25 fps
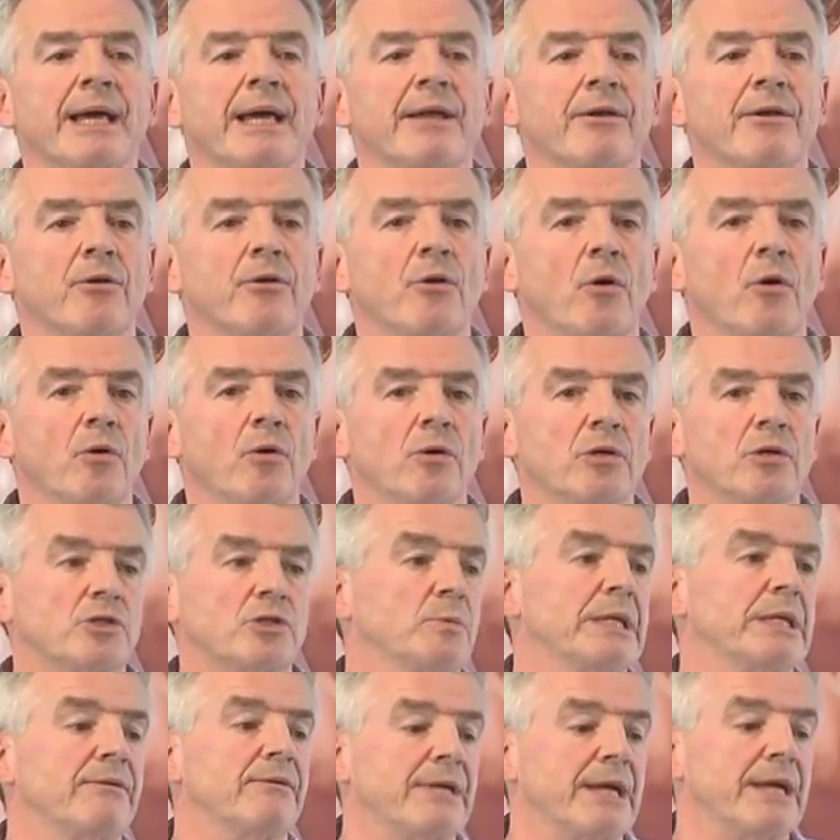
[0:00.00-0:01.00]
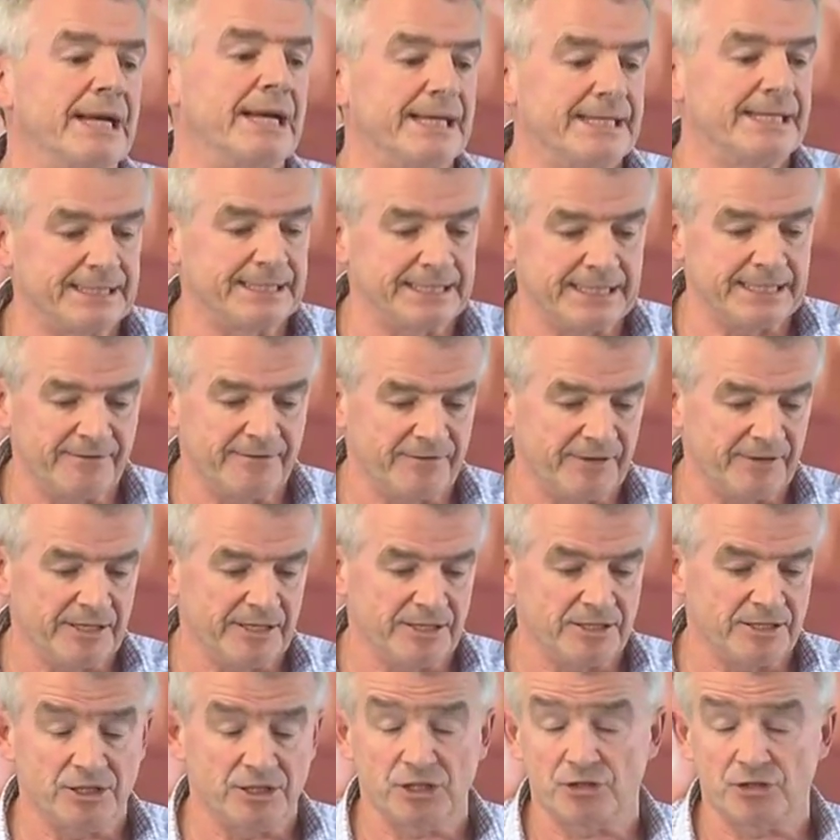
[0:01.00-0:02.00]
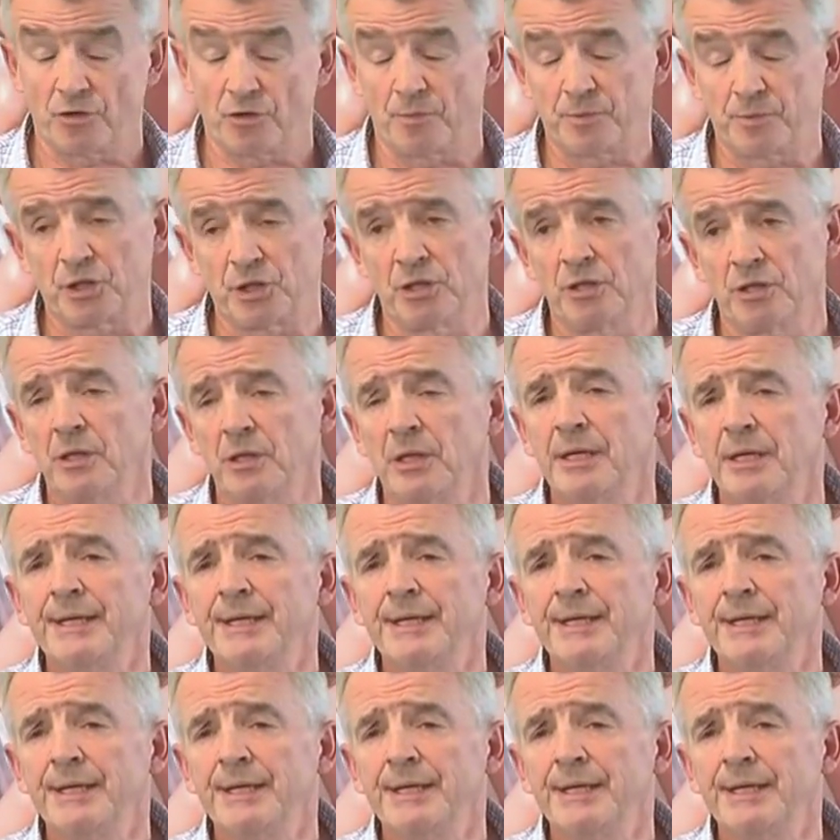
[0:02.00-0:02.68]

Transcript: and August without any significant disruption.